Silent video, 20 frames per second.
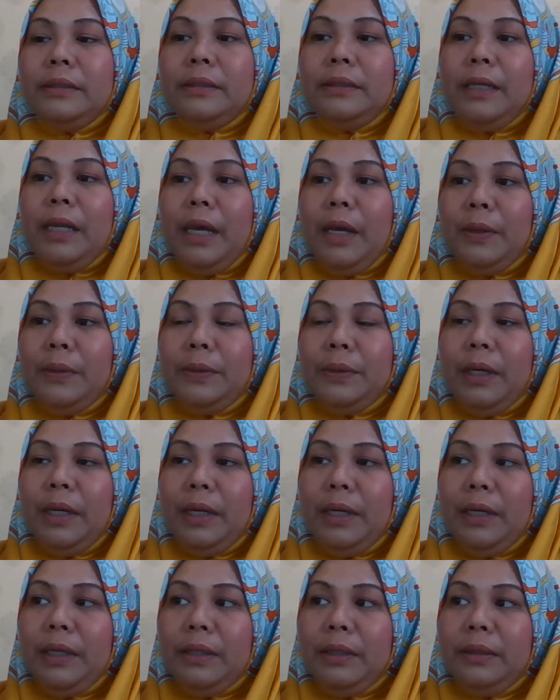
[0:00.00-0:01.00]

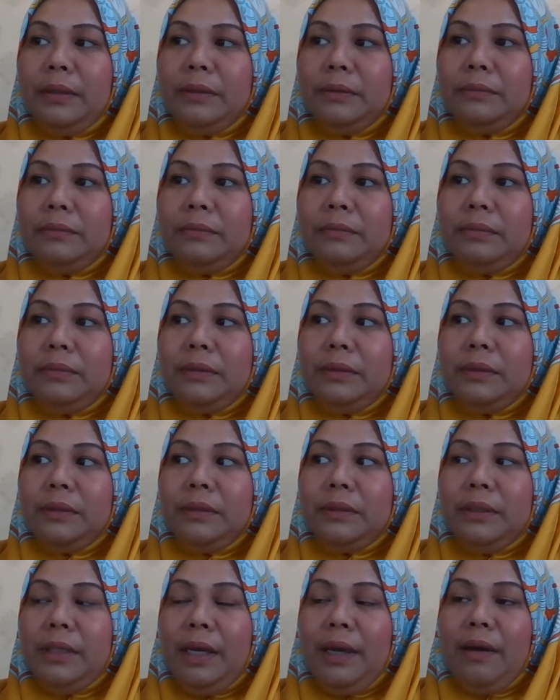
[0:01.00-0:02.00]
Now,
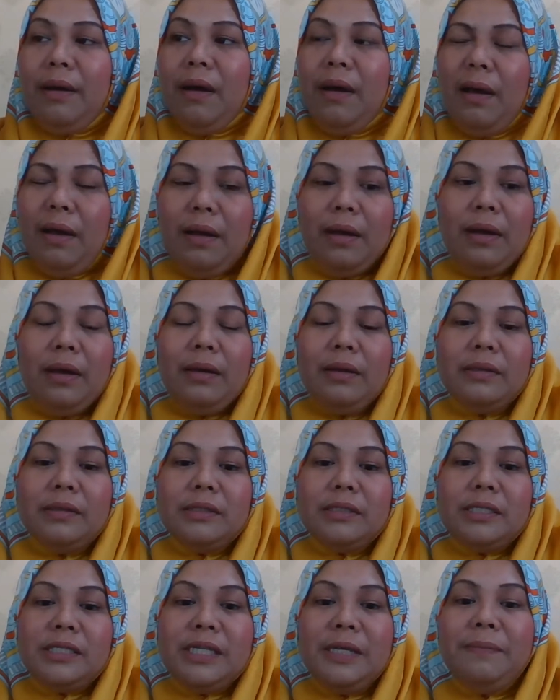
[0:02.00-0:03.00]
there
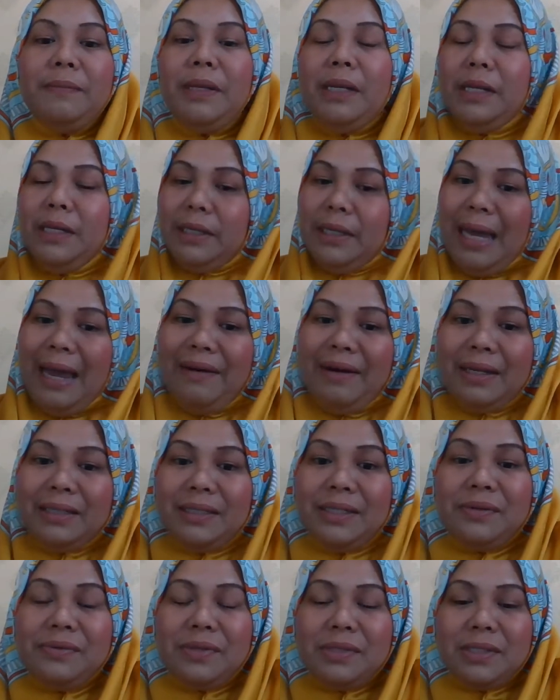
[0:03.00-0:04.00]
are similar
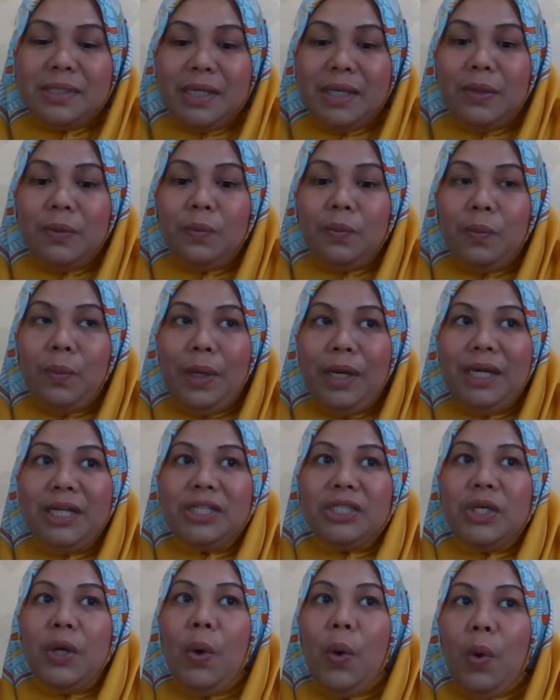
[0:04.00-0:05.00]
characteristics
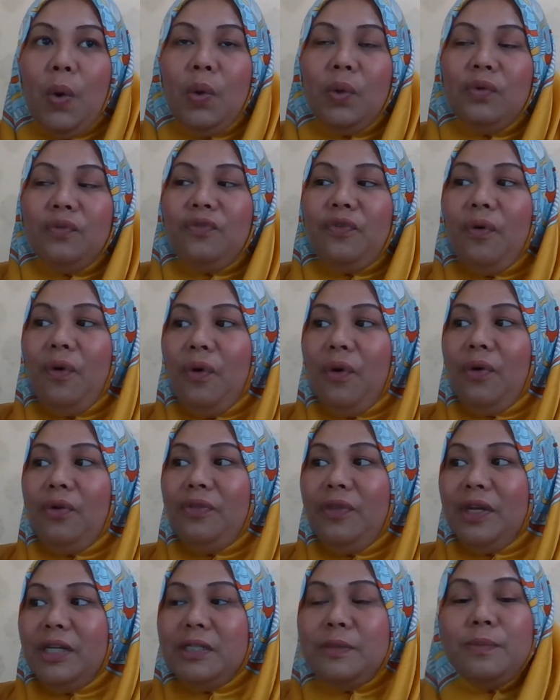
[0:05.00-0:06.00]
which hold for
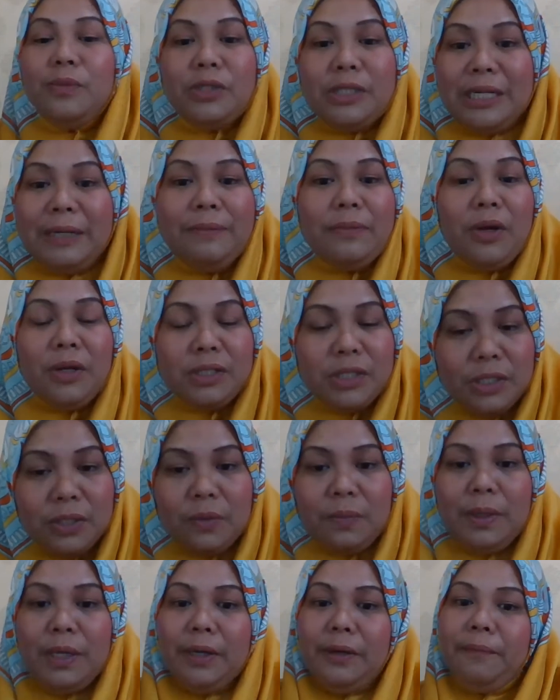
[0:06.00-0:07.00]
this Muslim
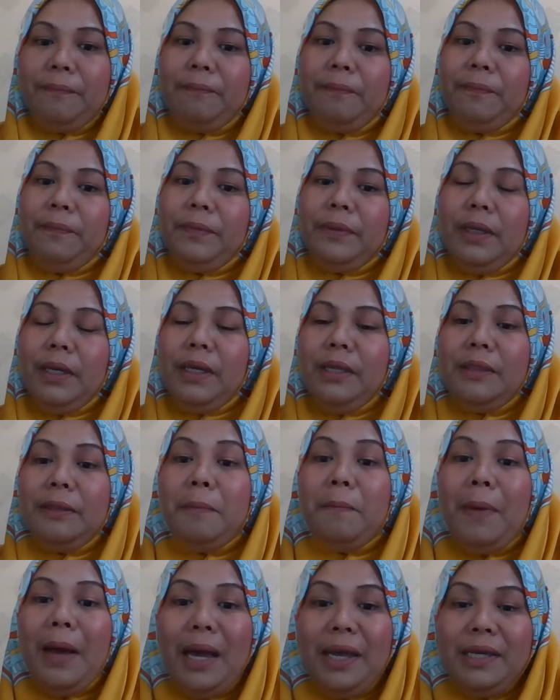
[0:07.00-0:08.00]
consumer. The
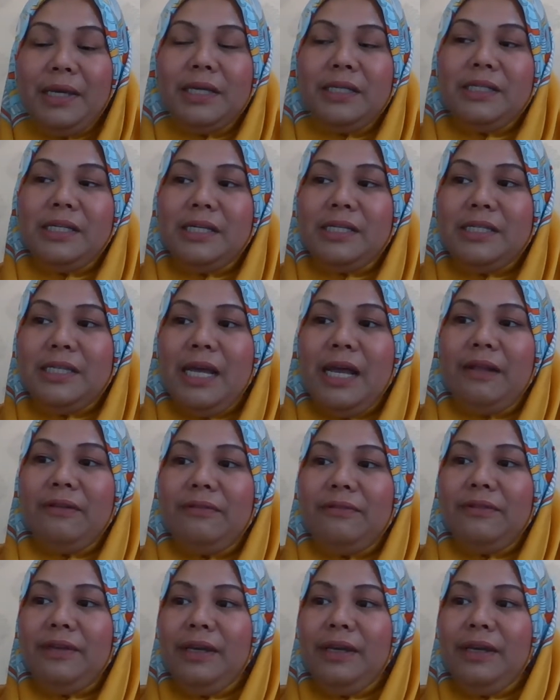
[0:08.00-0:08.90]
buyers itself.